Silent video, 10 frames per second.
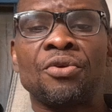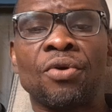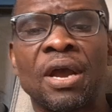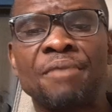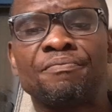
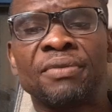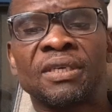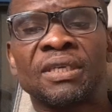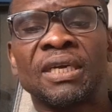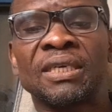you are a
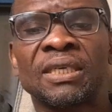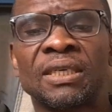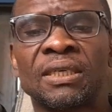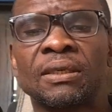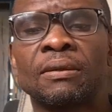
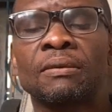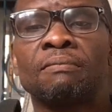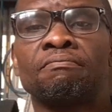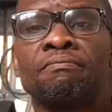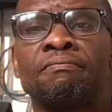business
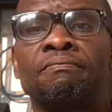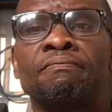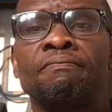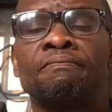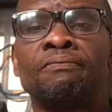
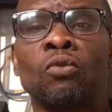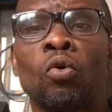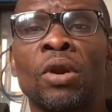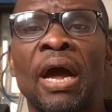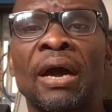
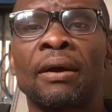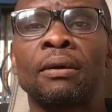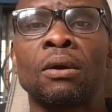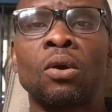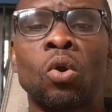owner
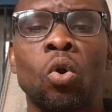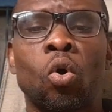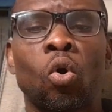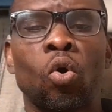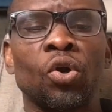
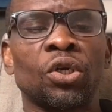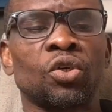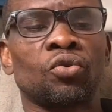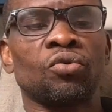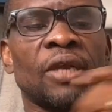or a
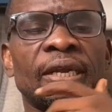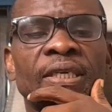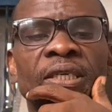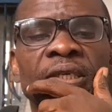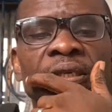
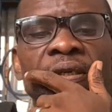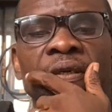student